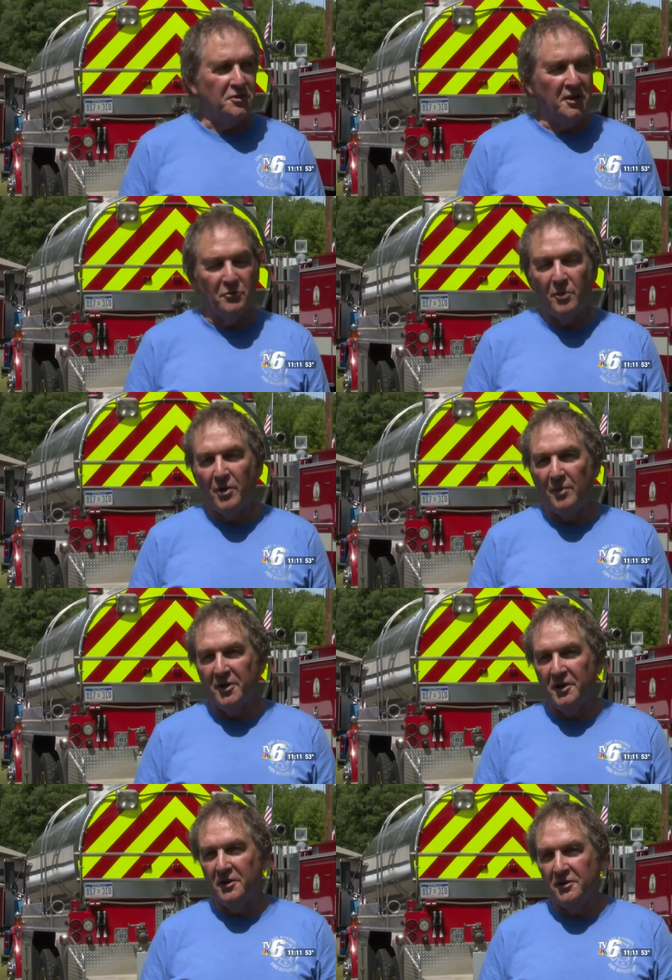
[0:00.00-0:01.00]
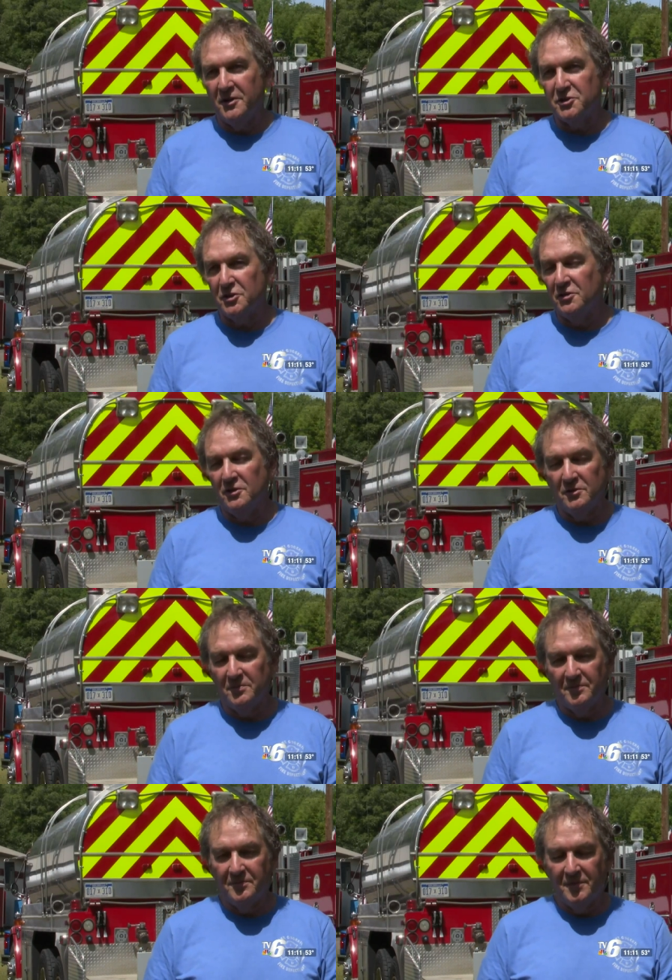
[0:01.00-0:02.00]
say that we probably get an additional,
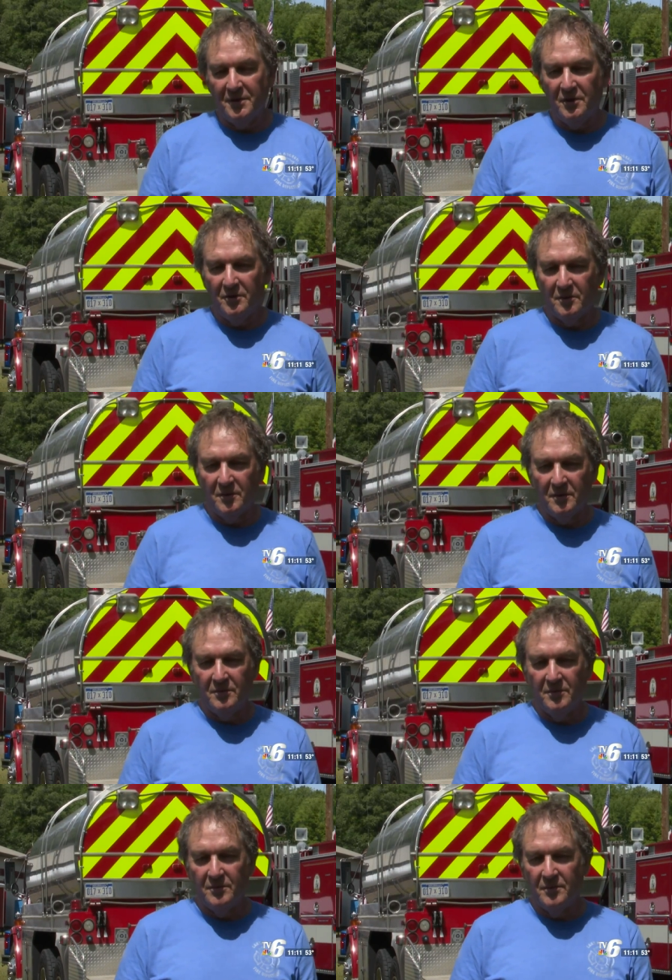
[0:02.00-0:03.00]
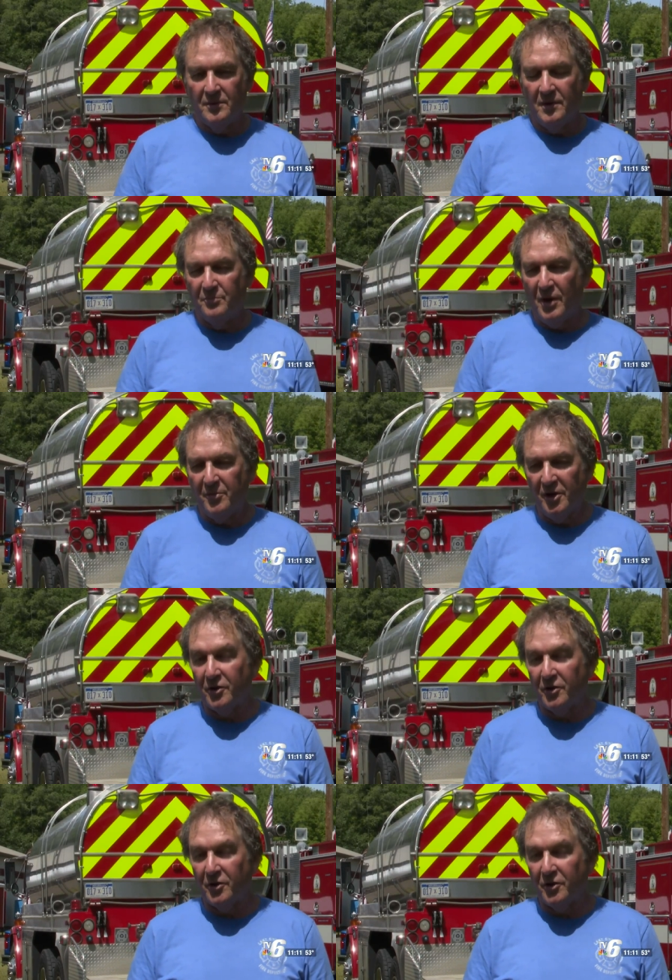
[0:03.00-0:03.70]
you know, probably a